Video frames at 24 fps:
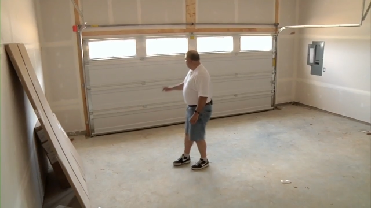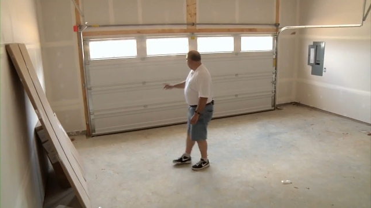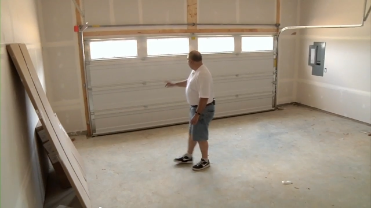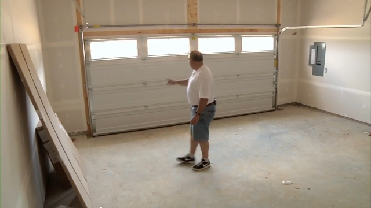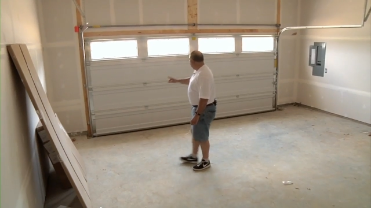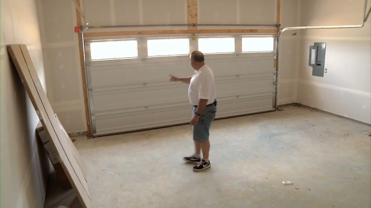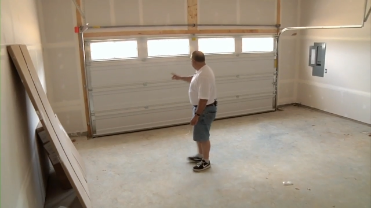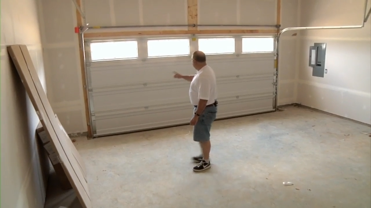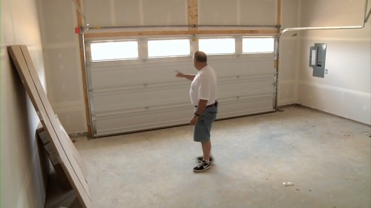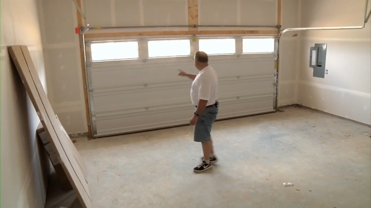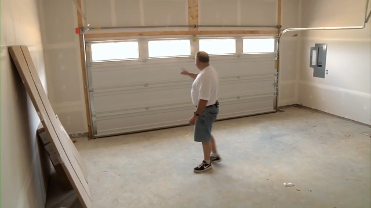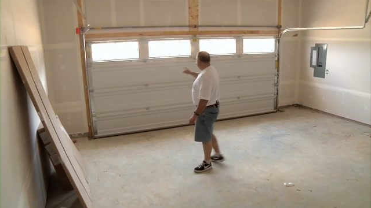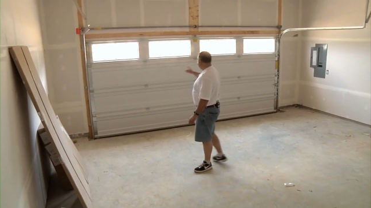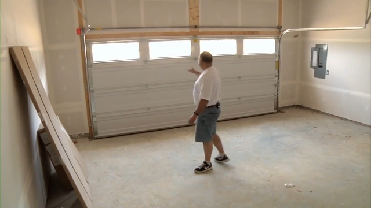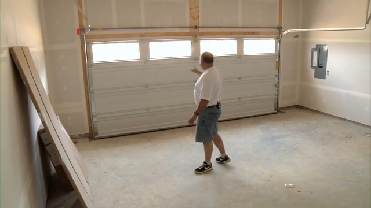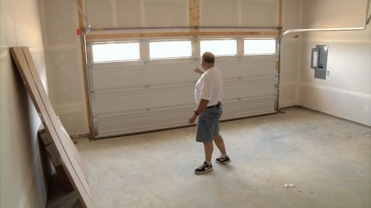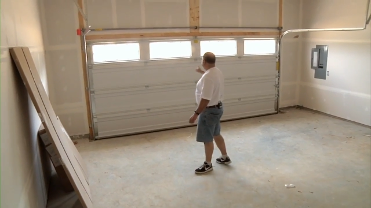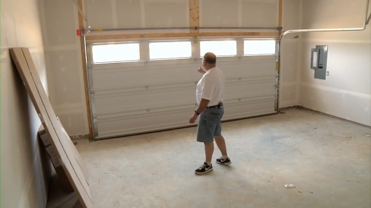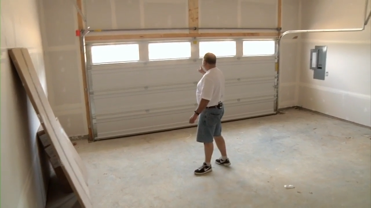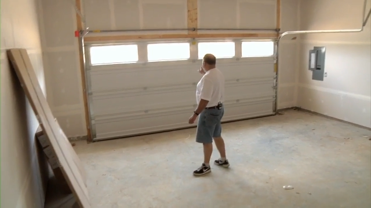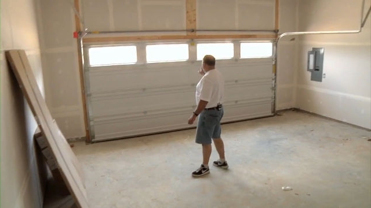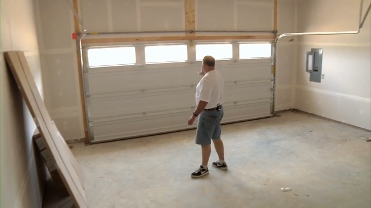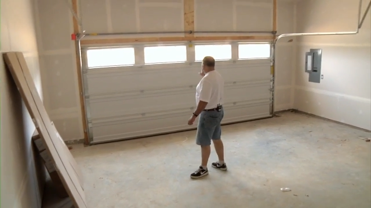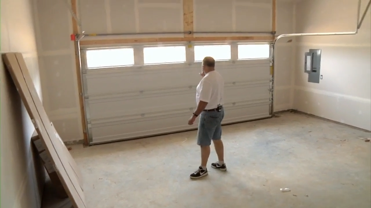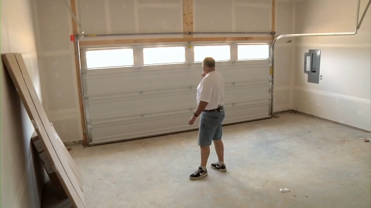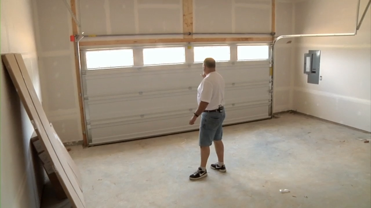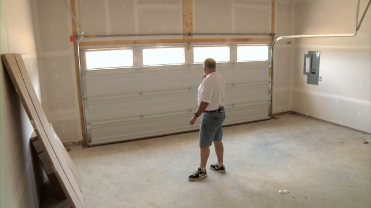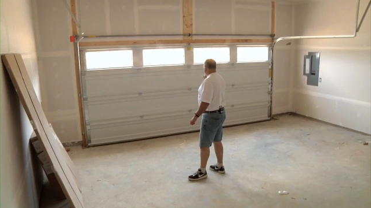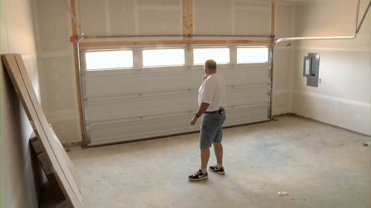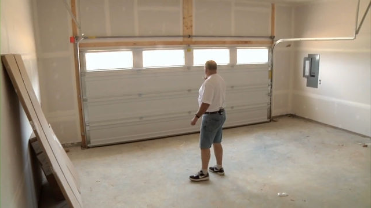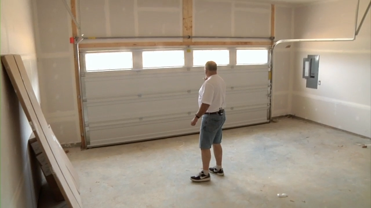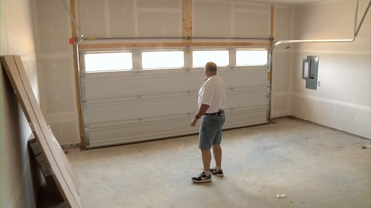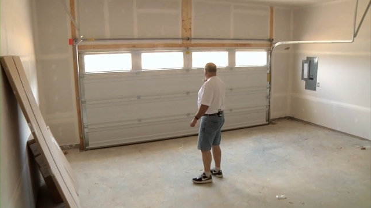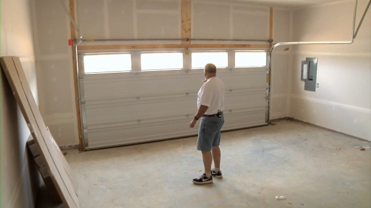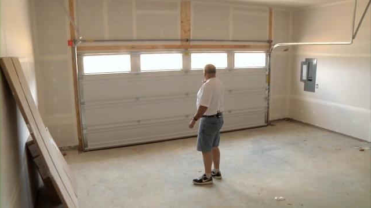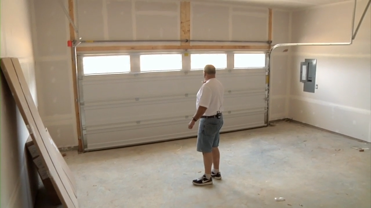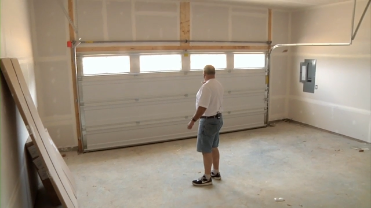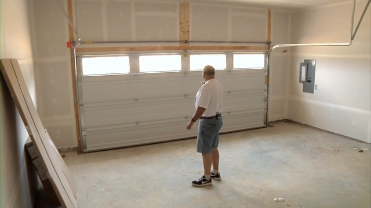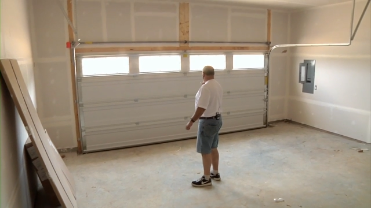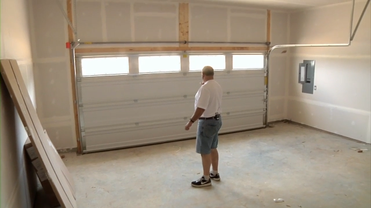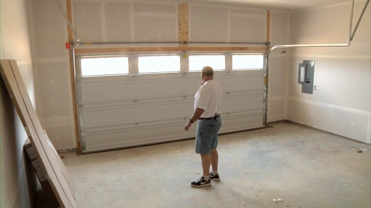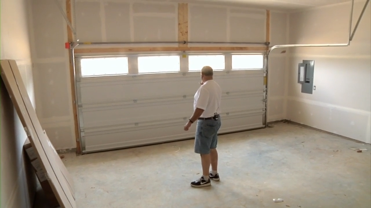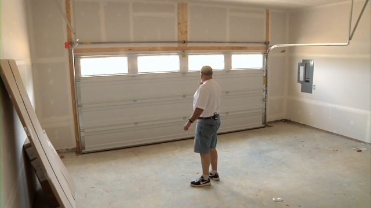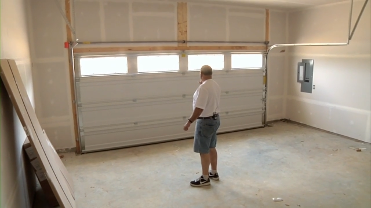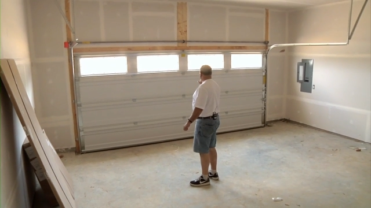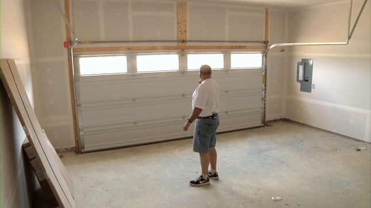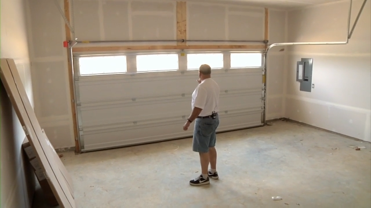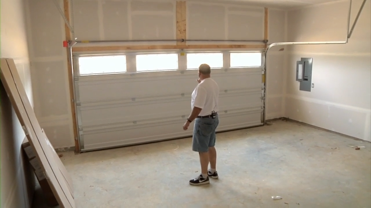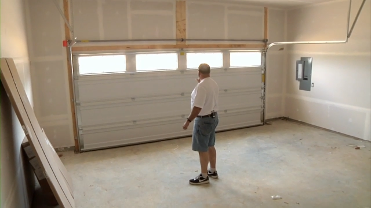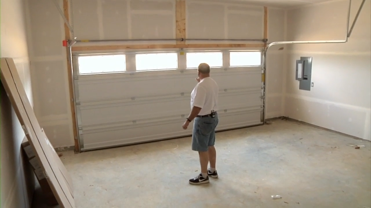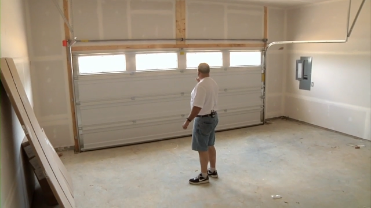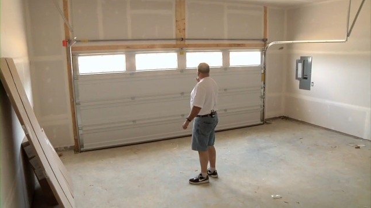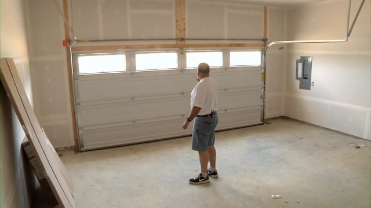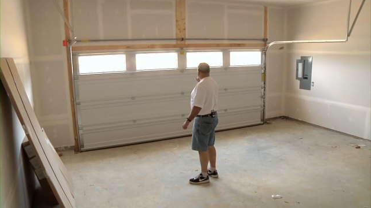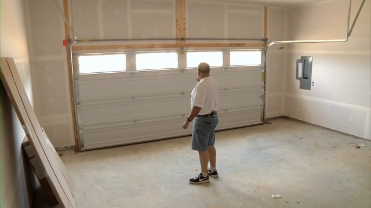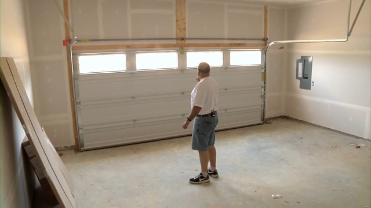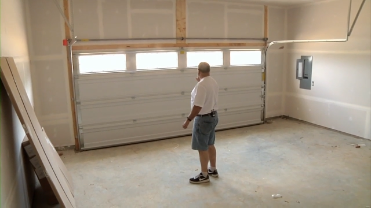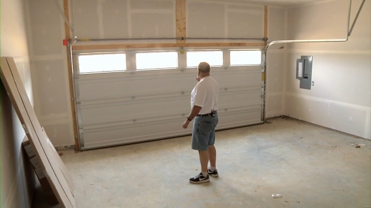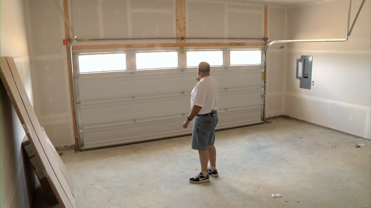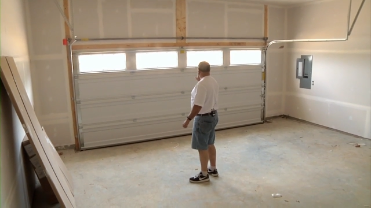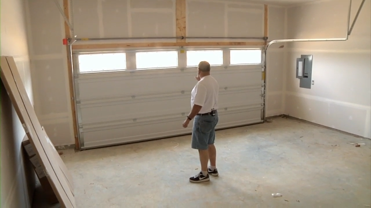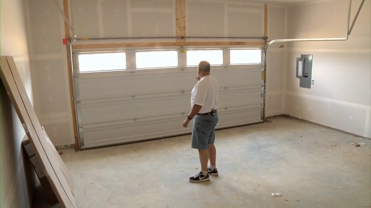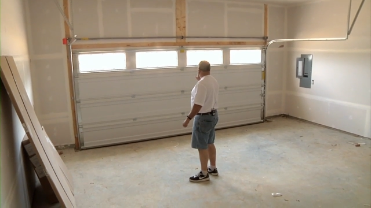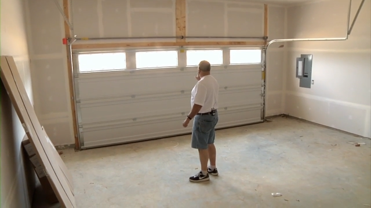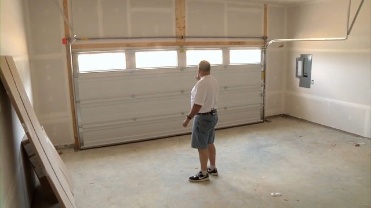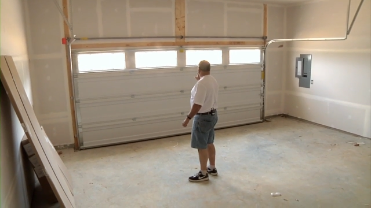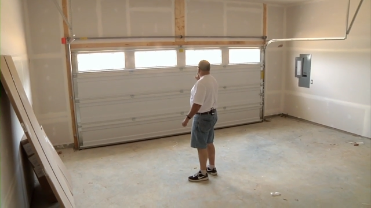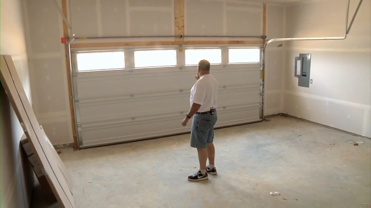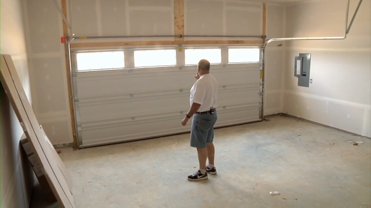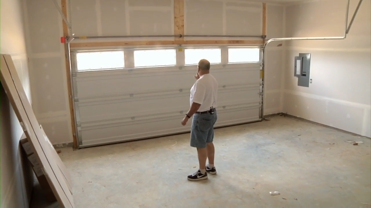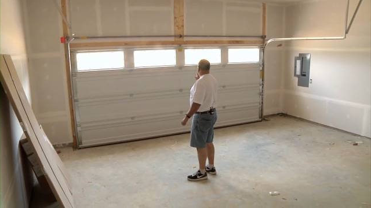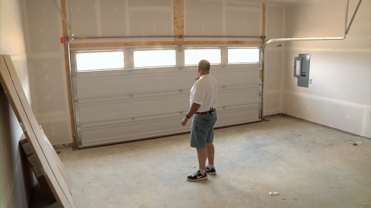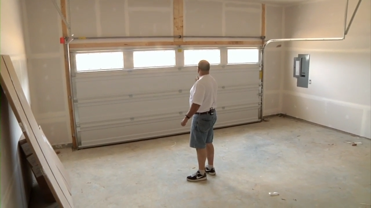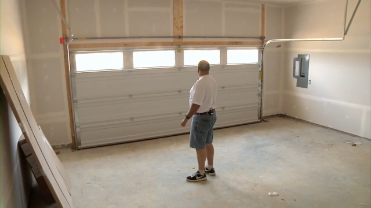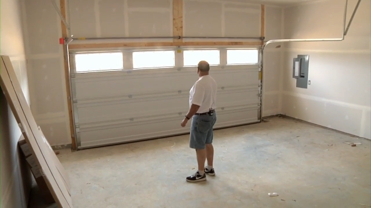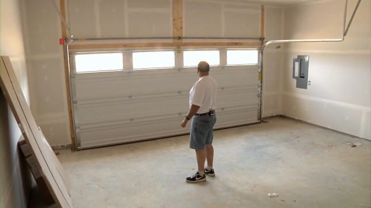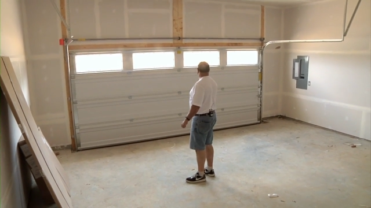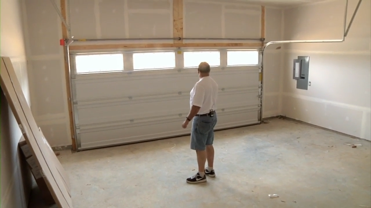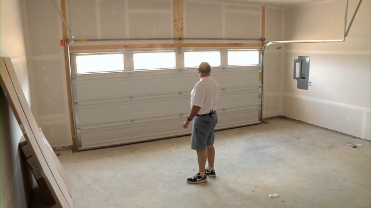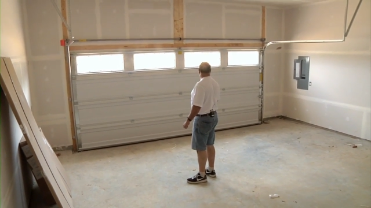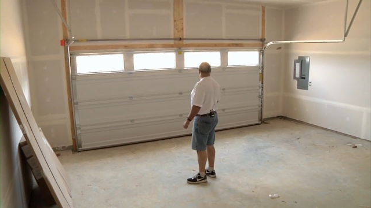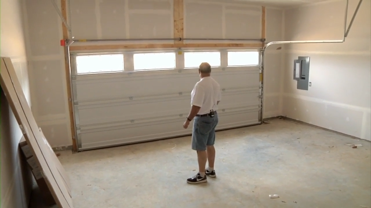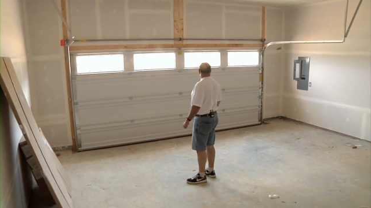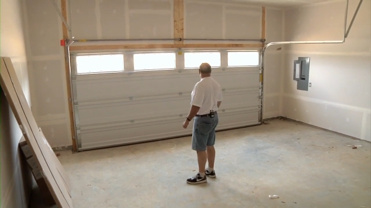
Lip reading: Nobody's mouth can be seen.